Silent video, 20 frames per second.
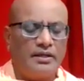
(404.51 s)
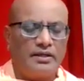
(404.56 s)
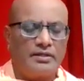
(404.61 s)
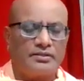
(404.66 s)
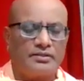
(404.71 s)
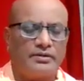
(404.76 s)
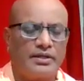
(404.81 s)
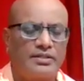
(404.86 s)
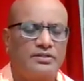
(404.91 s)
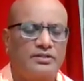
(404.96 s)

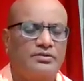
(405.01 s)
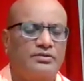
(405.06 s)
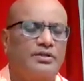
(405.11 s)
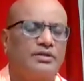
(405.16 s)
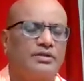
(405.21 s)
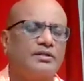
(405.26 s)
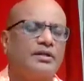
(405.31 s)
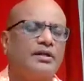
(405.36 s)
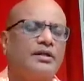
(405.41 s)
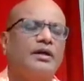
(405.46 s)
is
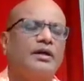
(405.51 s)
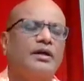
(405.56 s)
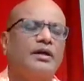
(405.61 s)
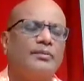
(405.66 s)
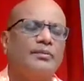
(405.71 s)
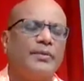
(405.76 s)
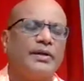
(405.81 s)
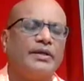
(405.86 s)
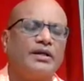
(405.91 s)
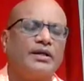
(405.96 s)
restricted
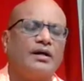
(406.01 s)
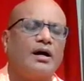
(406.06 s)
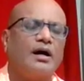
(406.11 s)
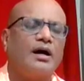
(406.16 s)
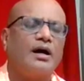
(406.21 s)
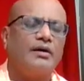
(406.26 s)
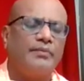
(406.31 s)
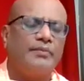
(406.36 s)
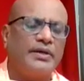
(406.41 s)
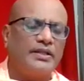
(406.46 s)
by the
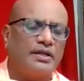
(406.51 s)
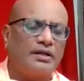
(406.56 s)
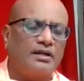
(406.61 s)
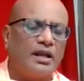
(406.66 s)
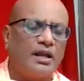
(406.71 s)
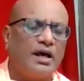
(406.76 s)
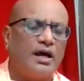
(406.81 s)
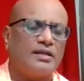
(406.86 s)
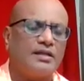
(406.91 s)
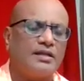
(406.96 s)

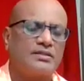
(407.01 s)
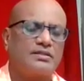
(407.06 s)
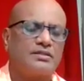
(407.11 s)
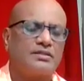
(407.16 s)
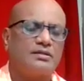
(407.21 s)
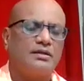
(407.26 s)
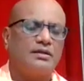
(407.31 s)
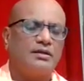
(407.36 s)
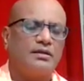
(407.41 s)
class,